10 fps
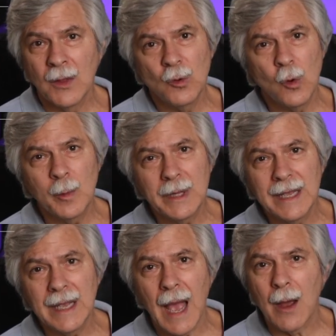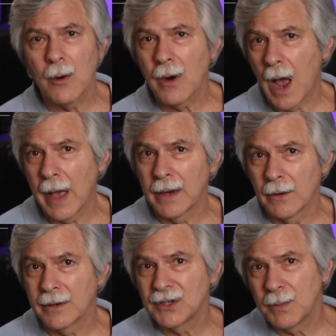Normally, our
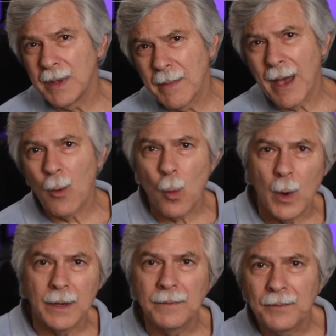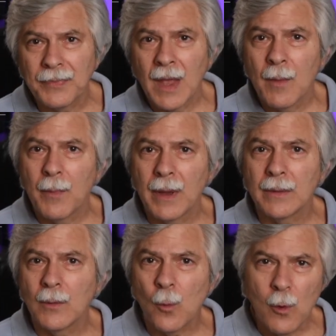INR should be about 1,
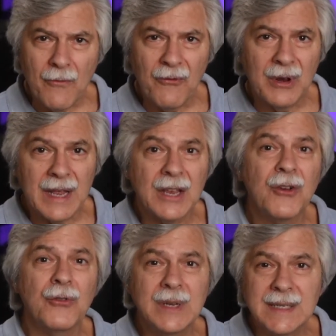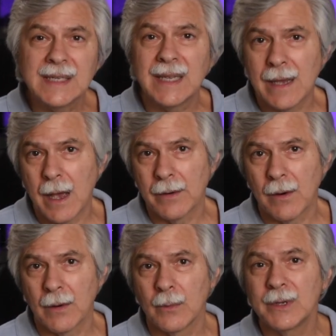but warfarin increases the
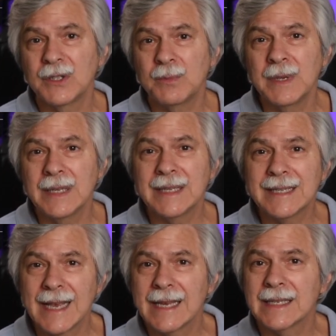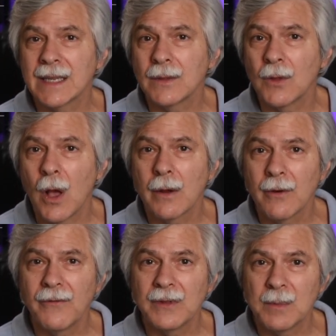INR, which means it takes
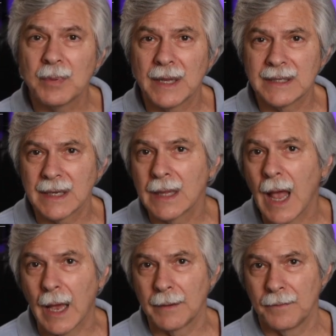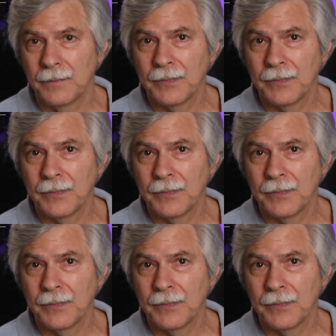longer for the blood to clot.